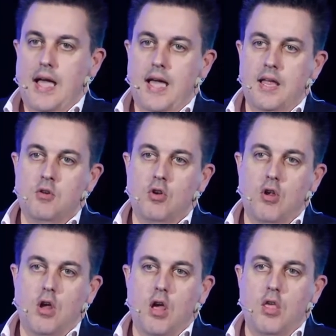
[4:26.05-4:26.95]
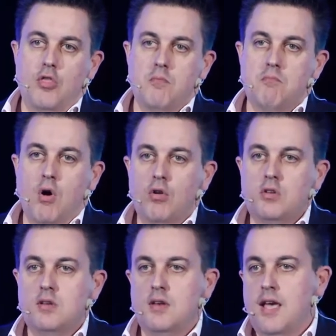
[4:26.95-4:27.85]
And the
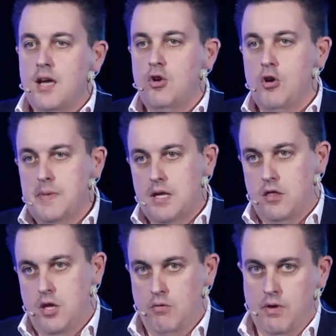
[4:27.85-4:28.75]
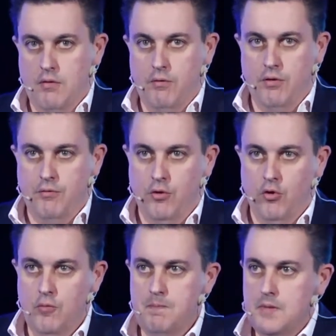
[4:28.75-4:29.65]
modern economic theory of the
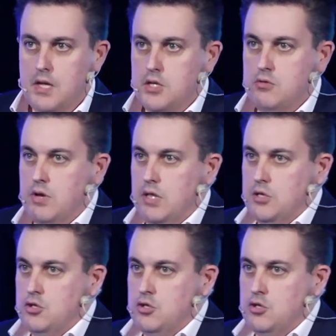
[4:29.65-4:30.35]
firm is really